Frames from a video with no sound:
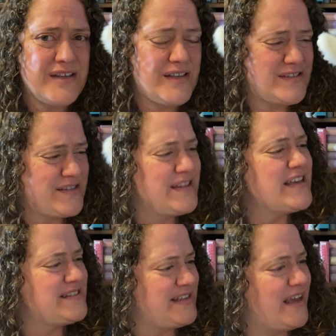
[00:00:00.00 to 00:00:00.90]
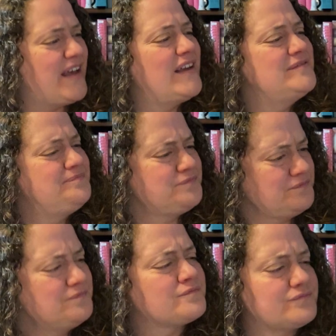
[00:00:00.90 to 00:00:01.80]
Isn't that sad?
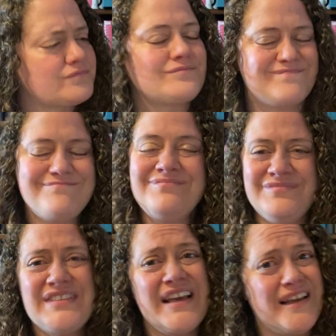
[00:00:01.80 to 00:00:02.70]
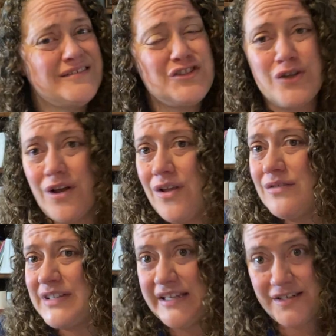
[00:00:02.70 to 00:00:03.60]
Yeah, Saul
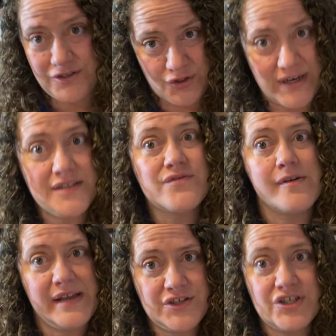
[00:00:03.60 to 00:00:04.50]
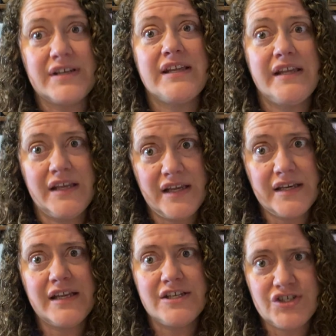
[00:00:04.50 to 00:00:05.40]
needed transformation. He
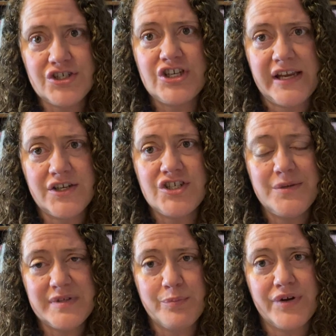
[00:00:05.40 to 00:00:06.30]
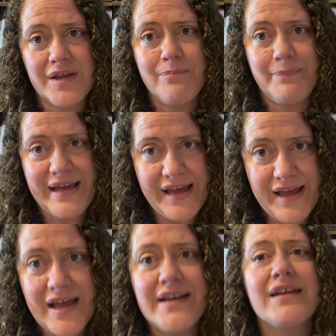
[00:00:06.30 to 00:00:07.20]
needed to change. He was a pretty
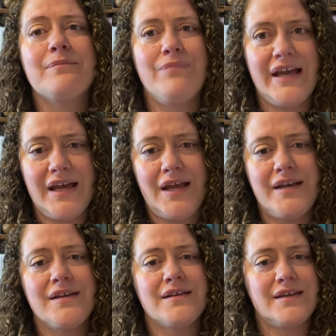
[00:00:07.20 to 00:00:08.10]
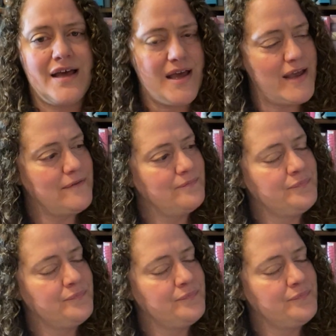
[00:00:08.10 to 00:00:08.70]
bad guy.